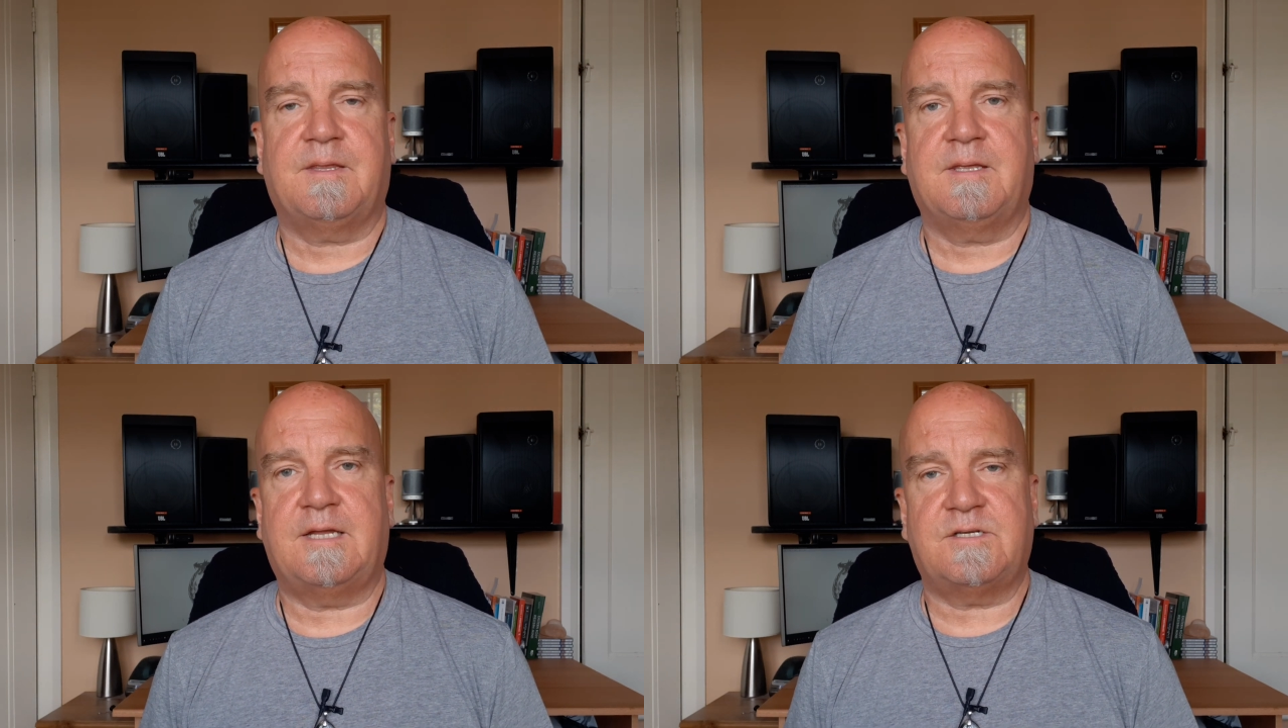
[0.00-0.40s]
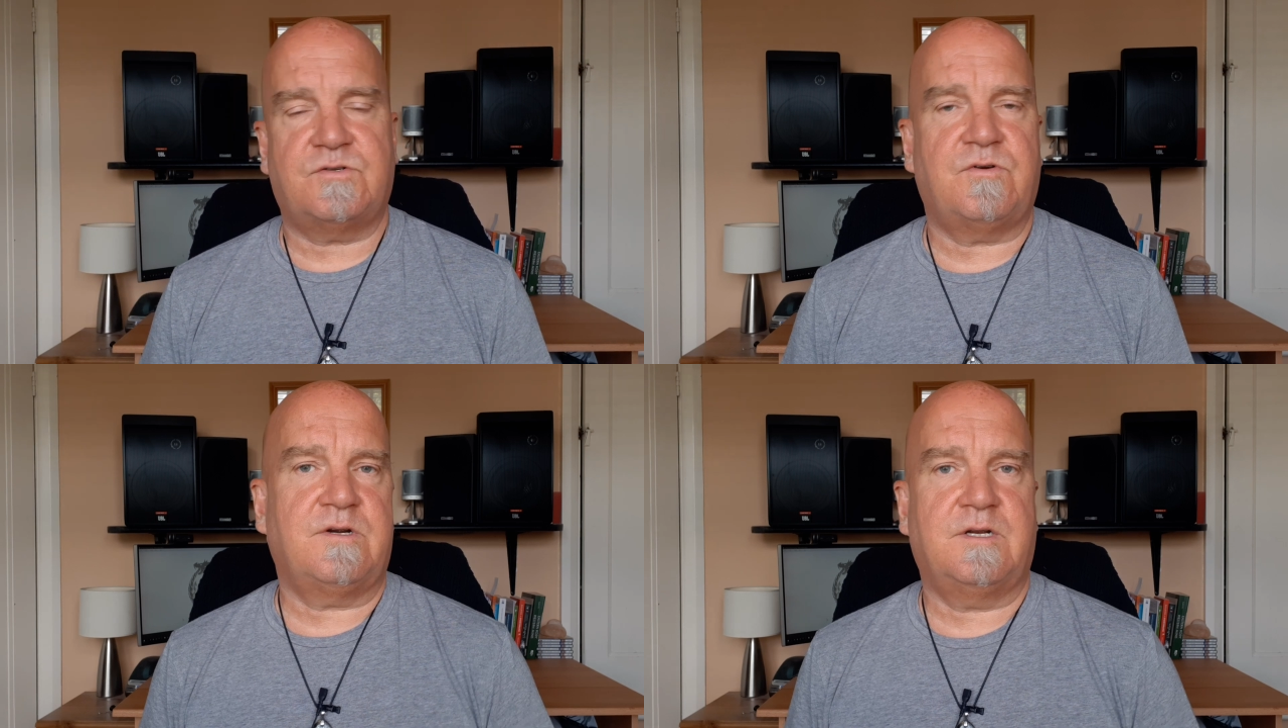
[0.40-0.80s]
get
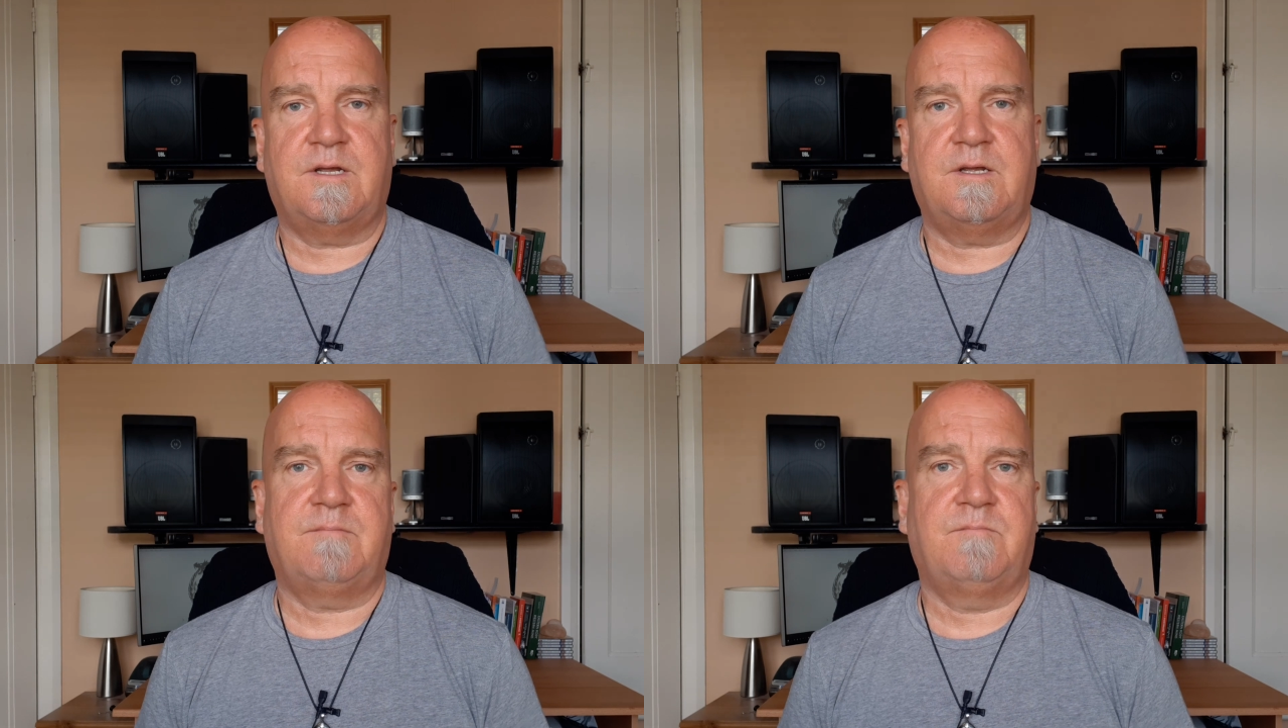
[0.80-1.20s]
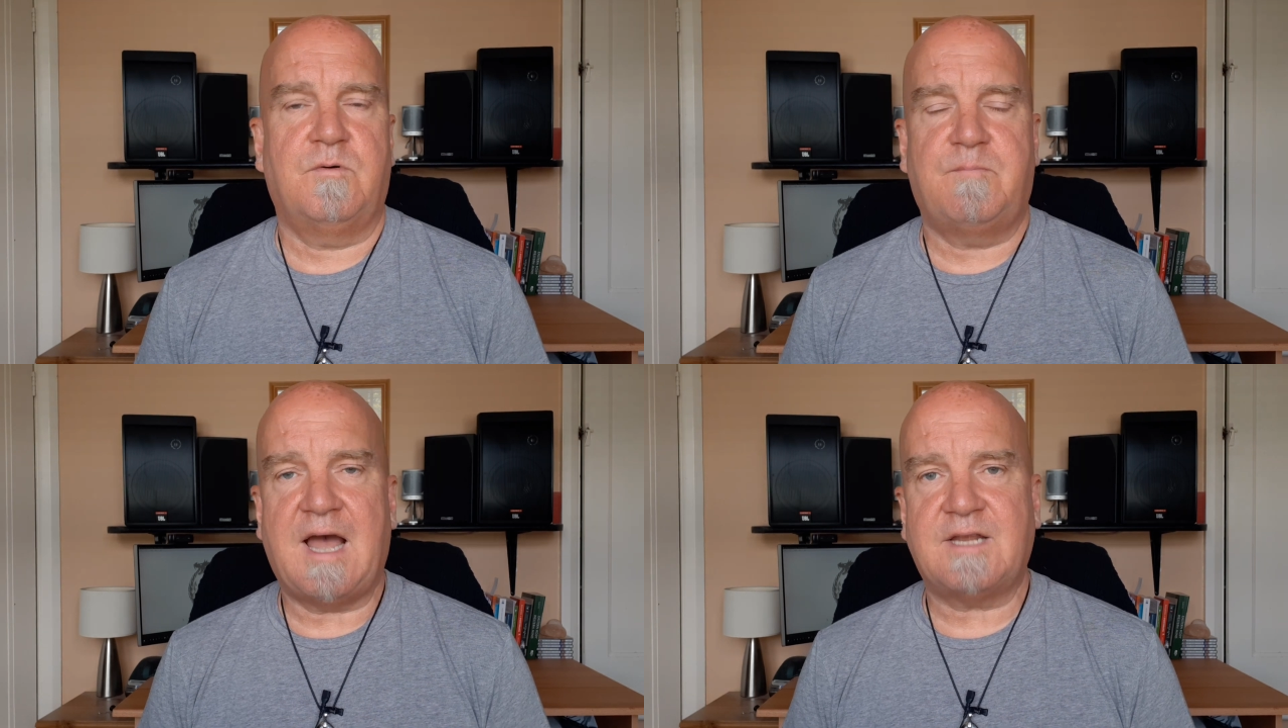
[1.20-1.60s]
stronger, more
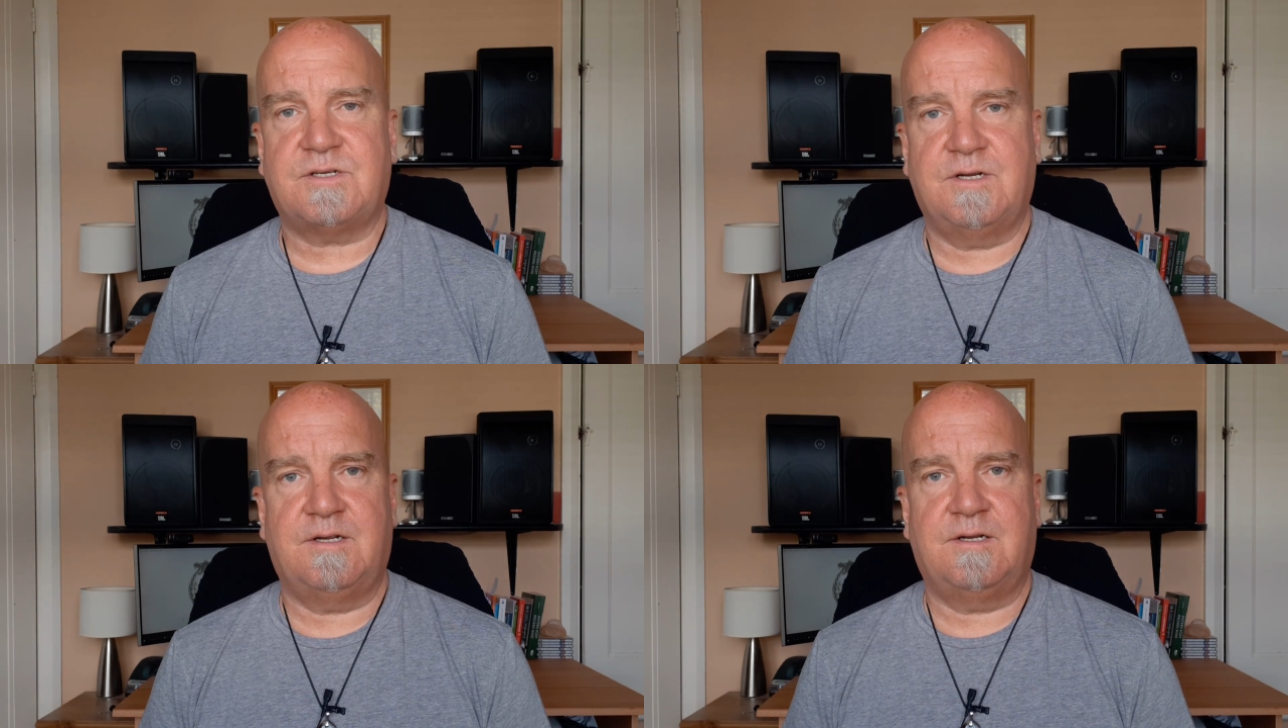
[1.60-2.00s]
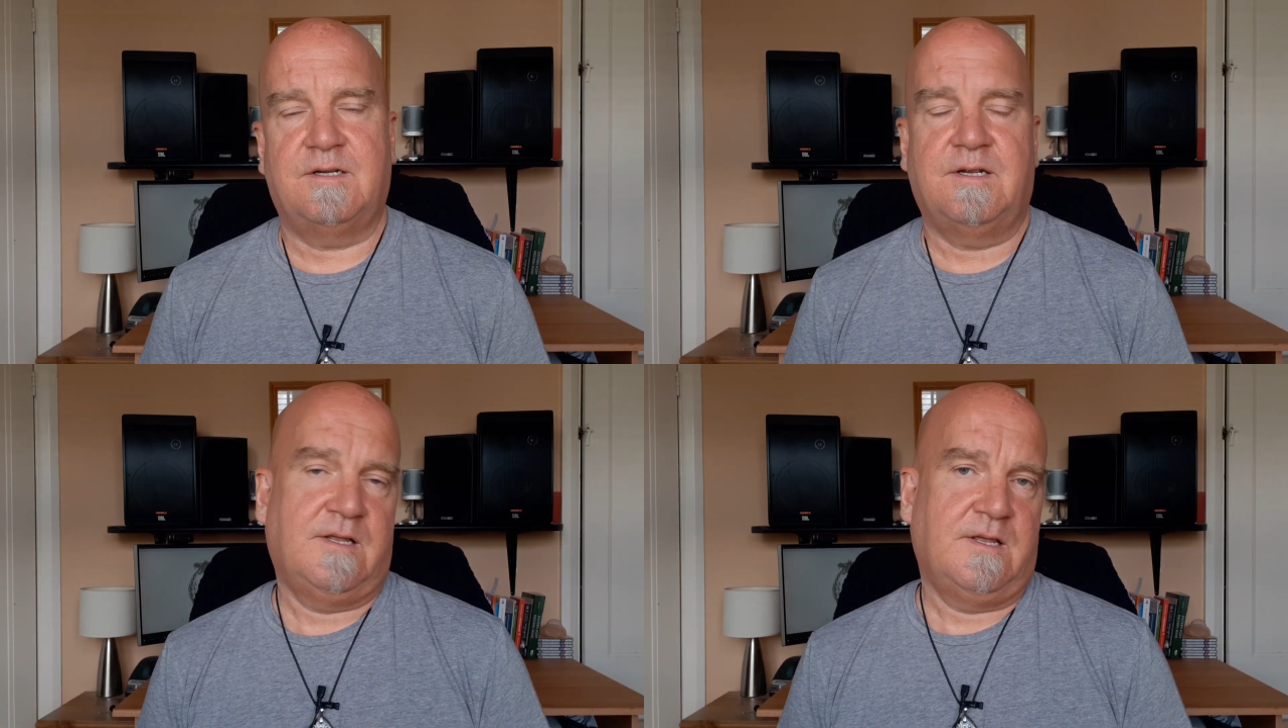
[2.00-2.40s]
passionate
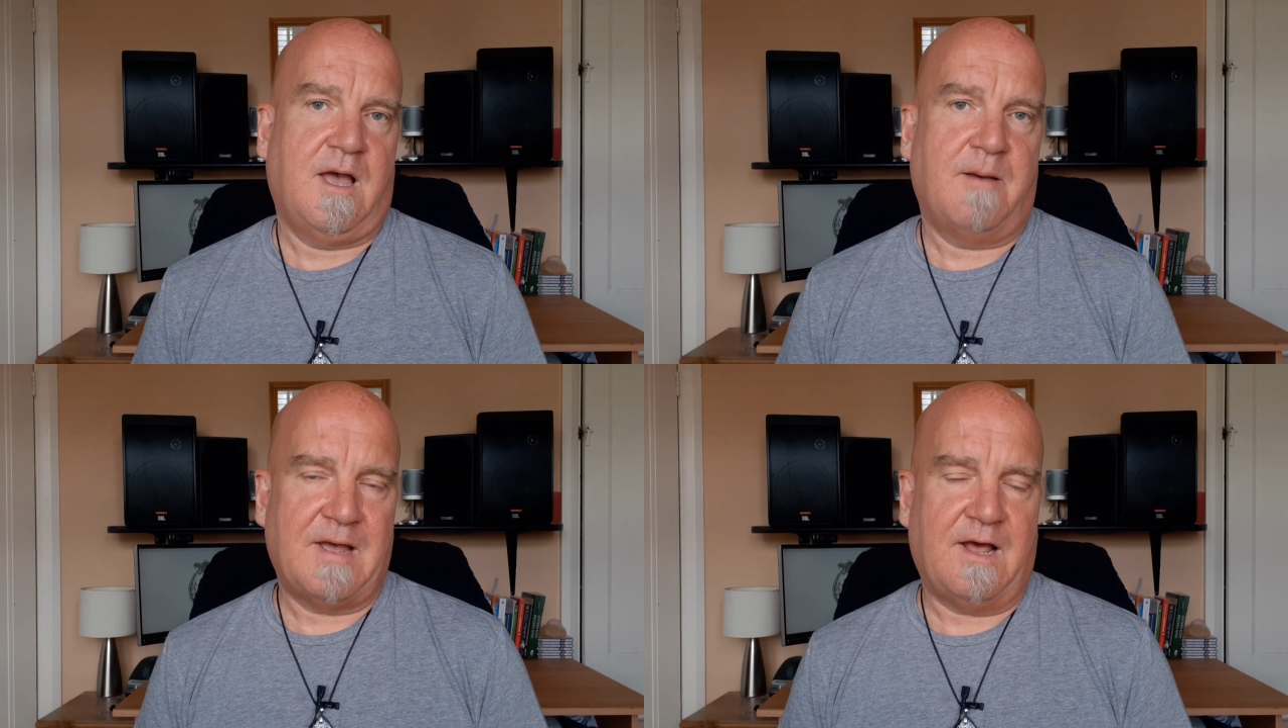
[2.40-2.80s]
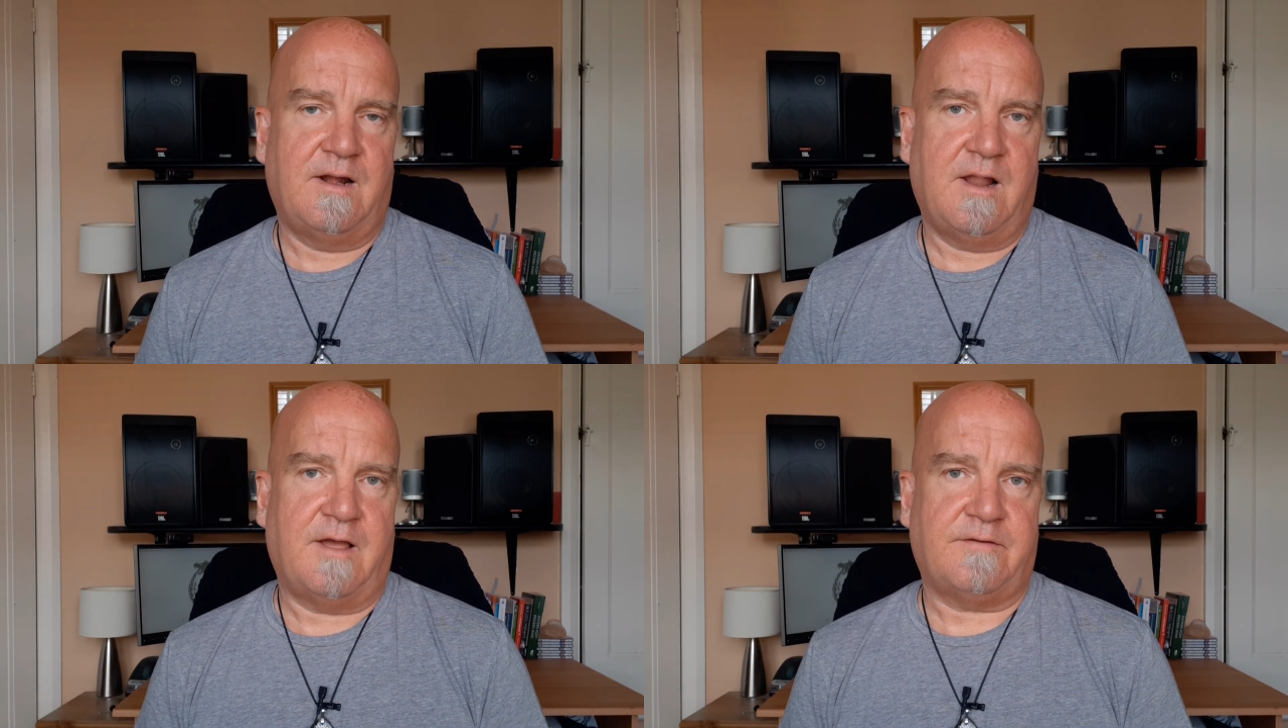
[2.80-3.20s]
about
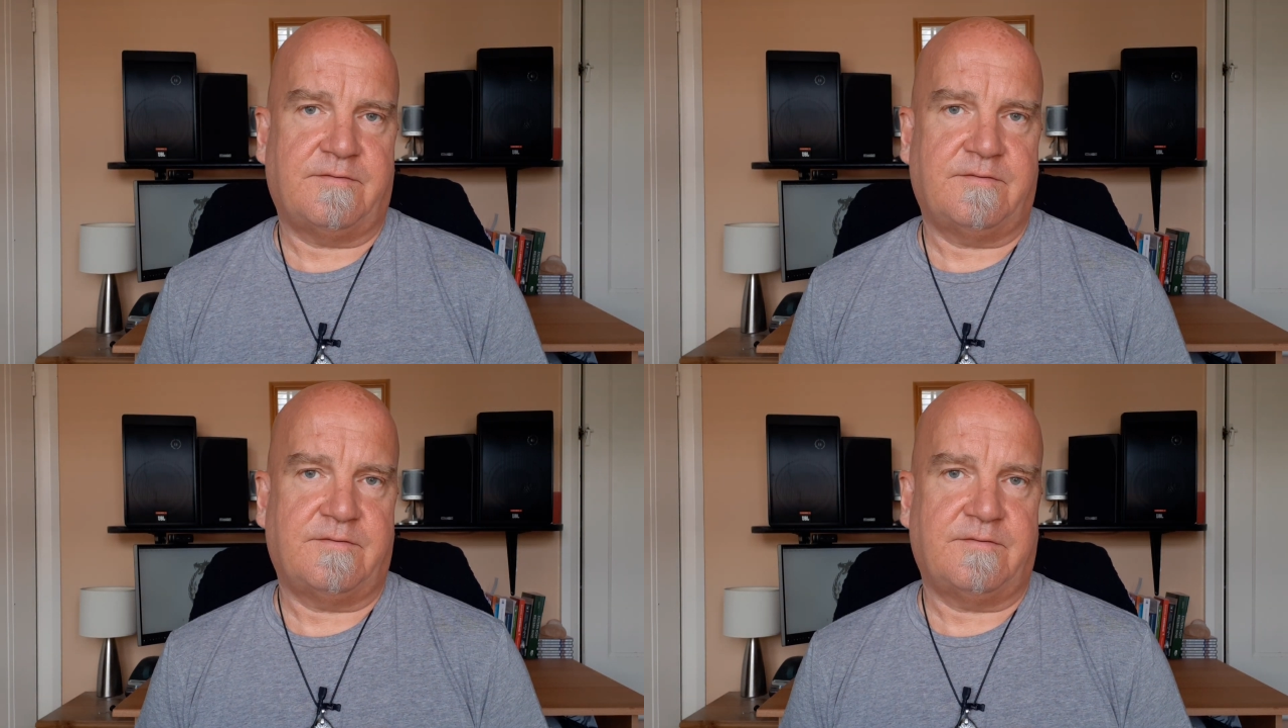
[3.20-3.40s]
life.